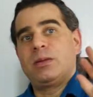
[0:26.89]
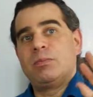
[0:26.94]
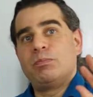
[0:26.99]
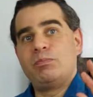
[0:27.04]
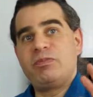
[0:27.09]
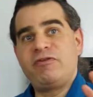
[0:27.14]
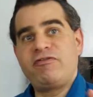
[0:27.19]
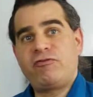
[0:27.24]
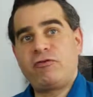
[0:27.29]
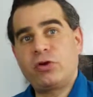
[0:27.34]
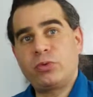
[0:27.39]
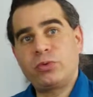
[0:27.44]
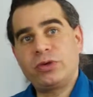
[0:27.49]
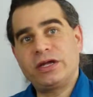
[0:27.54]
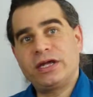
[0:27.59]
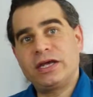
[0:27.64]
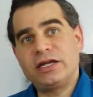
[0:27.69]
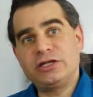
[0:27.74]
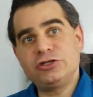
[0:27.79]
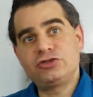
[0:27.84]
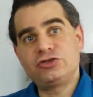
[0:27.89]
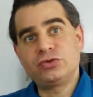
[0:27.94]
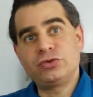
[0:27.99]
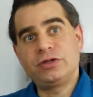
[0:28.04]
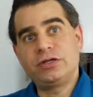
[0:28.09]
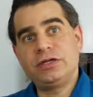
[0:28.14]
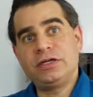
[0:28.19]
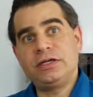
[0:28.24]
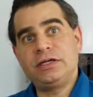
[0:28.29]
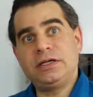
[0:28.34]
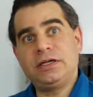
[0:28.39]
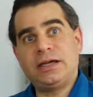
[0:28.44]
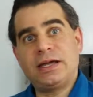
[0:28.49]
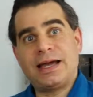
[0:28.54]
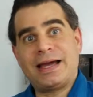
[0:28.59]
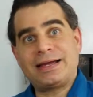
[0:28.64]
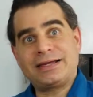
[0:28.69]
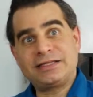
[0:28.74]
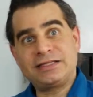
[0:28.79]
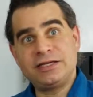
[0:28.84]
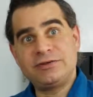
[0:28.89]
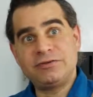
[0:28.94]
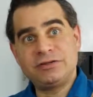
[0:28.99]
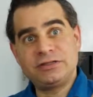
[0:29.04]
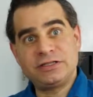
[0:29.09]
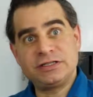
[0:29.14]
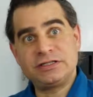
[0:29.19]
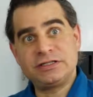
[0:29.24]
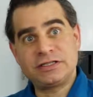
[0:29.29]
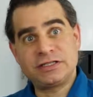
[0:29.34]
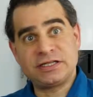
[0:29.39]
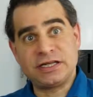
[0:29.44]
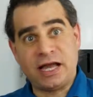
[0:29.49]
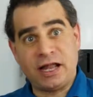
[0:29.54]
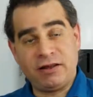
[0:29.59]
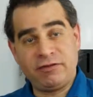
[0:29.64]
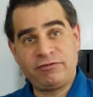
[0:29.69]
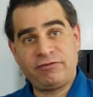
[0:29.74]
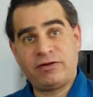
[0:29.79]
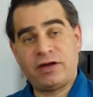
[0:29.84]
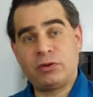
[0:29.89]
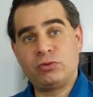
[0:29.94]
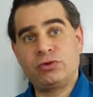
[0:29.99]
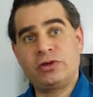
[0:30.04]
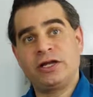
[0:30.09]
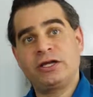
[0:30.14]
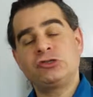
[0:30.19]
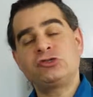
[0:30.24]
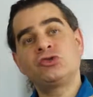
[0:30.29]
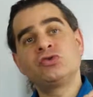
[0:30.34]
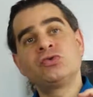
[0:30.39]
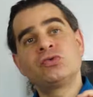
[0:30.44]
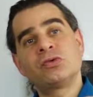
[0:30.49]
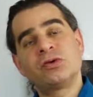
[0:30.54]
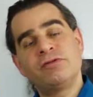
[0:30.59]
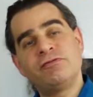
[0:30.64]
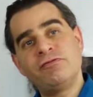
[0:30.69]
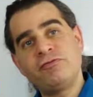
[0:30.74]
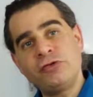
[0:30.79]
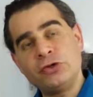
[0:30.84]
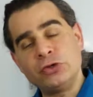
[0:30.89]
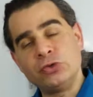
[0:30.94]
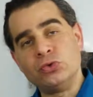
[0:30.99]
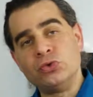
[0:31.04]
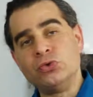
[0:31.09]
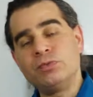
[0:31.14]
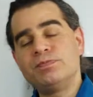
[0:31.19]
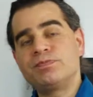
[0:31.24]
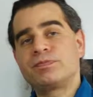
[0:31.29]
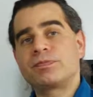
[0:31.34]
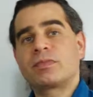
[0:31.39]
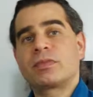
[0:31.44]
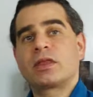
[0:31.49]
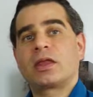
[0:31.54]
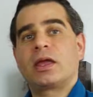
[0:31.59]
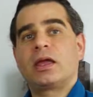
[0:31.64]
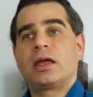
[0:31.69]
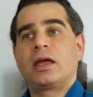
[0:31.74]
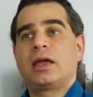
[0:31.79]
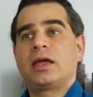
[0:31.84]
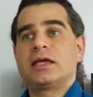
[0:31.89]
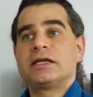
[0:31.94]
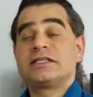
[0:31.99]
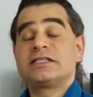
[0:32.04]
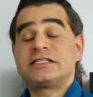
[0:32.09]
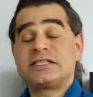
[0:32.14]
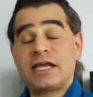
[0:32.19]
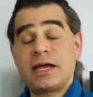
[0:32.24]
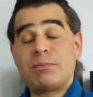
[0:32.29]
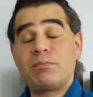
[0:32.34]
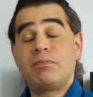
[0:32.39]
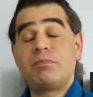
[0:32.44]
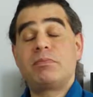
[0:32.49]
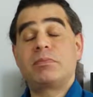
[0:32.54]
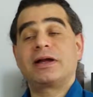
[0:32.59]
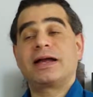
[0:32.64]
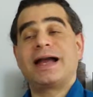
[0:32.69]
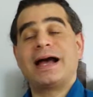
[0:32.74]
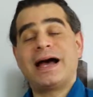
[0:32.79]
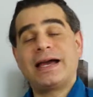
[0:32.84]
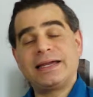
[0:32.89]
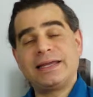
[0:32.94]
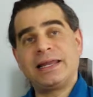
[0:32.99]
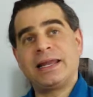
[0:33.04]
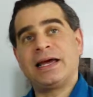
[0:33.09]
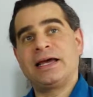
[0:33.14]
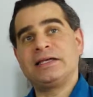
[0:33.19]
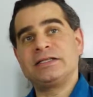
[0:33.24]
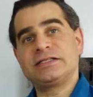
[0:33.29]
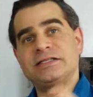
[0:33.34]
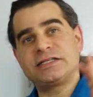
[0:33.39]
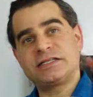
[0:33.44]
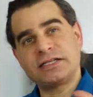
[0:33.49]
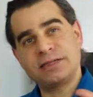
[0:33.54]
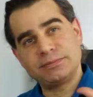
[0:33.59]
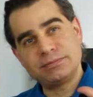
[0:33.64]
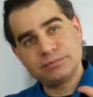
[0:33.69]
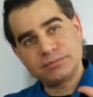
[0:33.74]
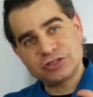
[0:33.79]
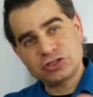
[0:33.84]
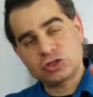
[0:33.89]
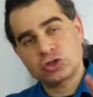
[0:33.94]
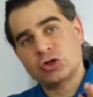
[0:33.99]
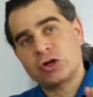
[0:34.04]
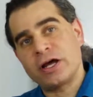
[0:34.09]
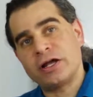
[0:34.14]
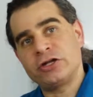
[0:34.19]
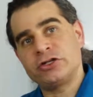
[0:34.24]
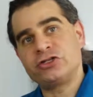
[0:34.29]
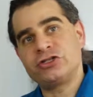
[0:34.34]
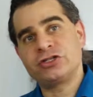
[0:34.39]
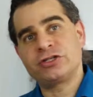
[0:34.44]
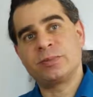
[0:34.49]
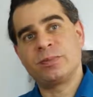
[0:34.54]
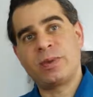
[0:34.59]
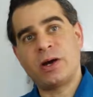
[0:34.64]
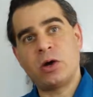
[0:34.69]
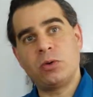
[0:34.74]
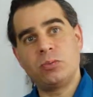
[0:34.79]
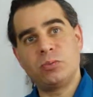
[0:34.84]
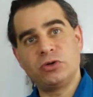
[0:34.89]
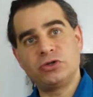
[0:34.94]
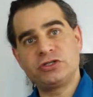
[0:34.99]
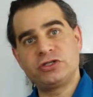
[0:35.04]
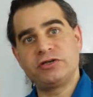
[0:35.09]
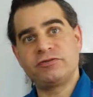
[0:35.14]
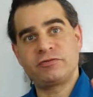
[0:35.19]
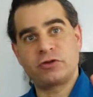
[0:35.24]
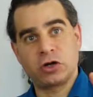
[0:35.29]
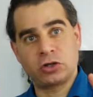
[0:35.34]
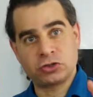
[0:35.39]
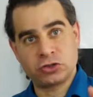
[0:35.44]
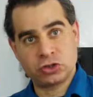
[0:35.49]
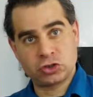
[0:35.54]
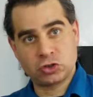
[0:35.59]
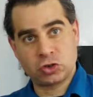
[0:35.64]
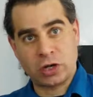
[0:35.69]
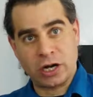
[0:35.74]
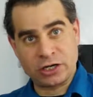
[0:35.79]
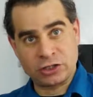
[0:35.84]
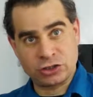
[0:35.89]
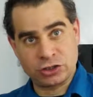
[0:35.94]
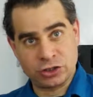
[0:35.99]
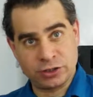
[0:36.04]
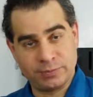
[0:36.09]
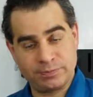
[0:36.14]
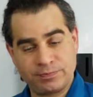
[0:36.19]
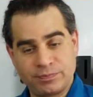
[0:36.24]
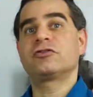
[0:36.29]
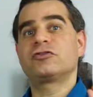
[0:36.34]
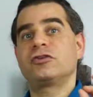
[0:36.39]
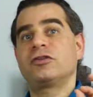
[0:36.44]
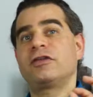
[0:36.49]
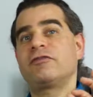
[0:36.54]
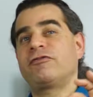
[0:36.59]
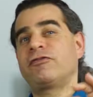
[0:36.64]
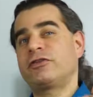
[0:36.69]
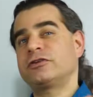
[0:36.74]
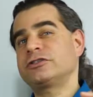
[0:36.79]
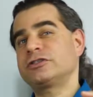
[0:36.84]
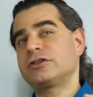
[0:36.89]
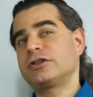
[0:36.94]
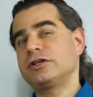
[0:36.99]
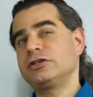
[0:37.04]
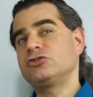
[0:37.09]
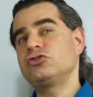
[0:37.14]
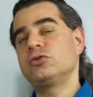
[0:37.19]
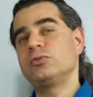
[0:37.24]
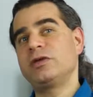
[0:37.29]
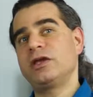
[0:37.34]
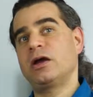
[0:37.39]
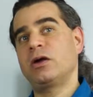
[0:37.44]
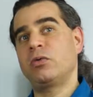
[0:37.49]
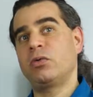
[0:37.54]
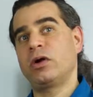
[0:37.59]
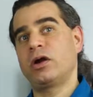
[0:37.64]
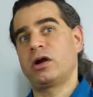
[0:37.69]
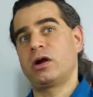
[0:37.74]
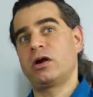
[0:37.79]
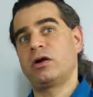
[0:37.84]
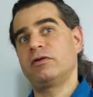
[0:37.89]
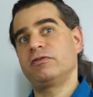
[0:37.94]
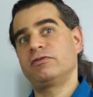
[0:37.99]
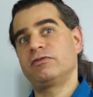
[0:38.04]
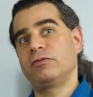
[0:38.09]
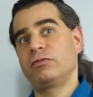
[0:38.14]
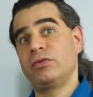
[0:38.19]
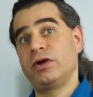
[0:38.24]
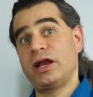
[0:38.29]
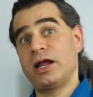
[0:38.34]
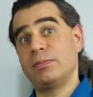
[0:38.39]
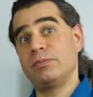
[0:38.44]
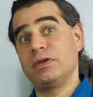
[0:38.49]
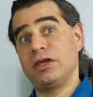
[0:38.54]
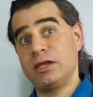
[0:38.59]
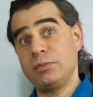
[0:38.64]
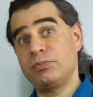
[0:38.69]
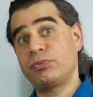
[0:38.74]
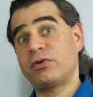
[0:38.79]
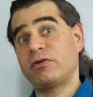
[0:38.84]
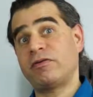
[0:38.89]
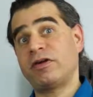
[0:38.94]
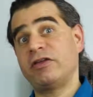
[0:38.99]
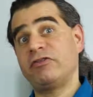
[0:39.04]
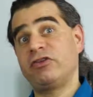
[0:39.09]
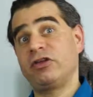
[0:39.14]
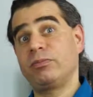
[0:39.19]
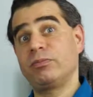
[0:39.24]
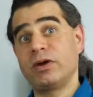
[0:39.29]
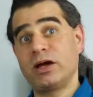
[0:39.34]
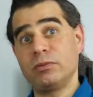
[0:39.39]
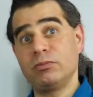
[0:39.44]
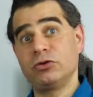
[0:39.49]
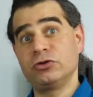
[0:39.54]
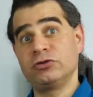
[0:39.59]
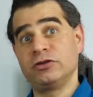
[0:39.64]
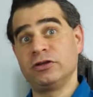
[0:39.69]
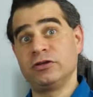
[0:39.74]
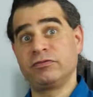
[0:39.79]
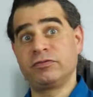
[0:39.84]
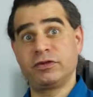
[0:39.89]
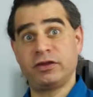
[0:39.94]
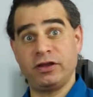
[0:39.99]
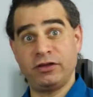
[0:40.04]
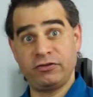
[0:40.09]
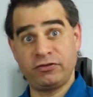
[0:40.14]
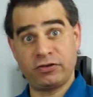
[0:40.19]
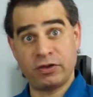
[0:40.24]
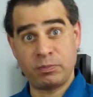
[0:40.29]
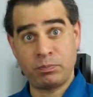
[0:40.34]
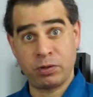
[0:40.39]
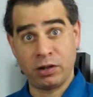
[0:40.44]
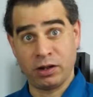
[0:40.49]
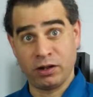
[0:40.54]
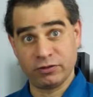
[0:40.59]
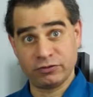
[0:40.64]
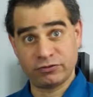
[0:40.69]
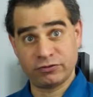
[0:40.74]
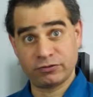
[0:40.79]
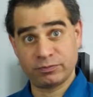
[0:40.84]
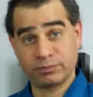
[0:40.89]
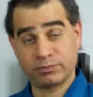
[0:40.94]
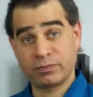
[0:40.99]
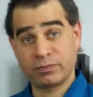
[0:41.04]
Before we get into the activity itself, I would like to review some guidelines, some strategies about motif construction. So the first thing to be aware of when I'm improvising my motifs is the pulse.